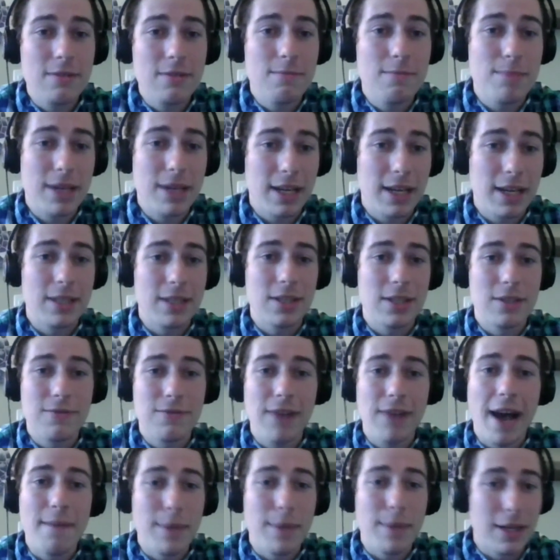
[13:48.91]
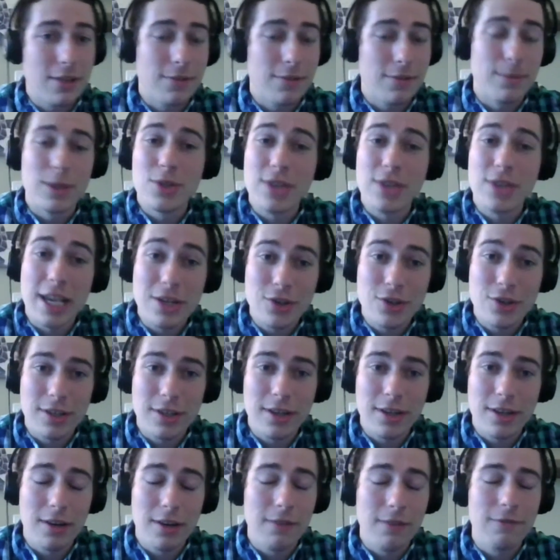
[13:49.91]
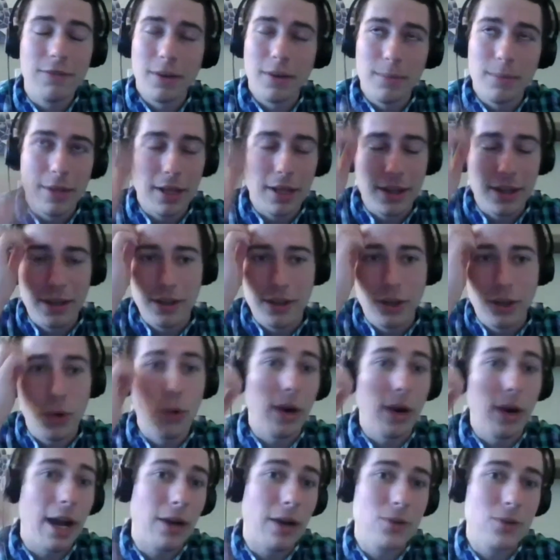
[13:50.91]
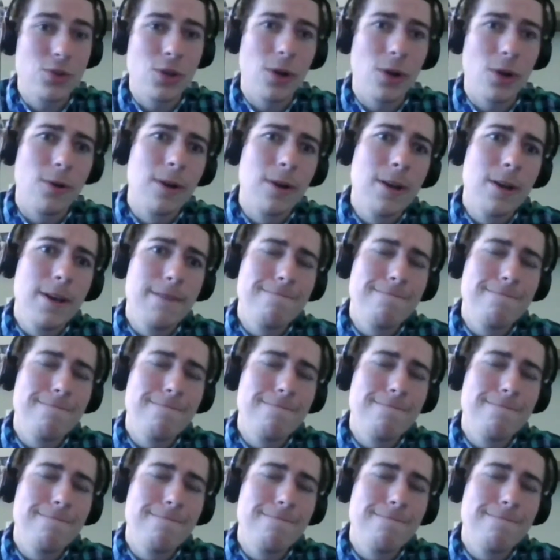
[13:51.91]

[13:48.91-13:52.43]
because it's 5 minutes from the station or from the courthouse. So,